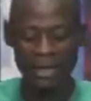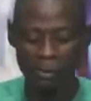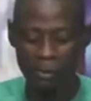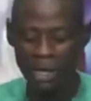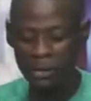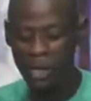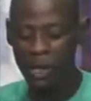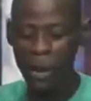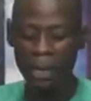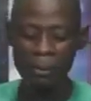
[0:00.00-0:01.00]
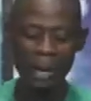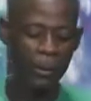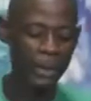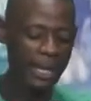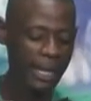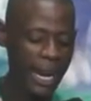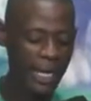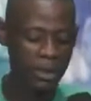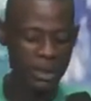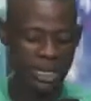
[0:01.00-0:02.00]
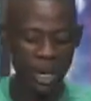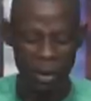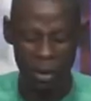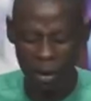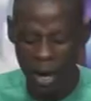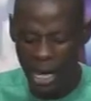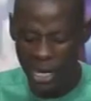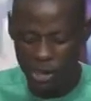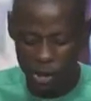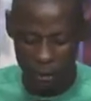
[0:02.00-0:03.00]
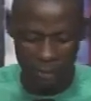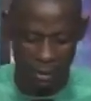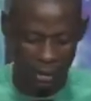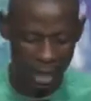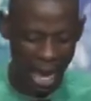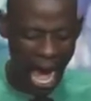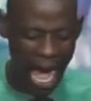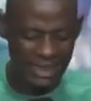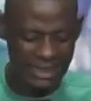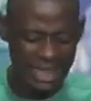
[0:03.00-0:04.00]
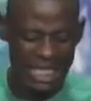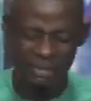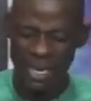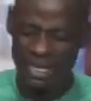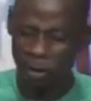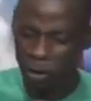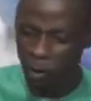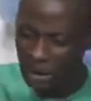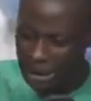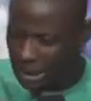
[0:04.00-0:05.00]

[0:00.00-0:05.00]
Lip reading: breakthrough, he went back with a Lexus car or a Jeep. And then his friend was touching him.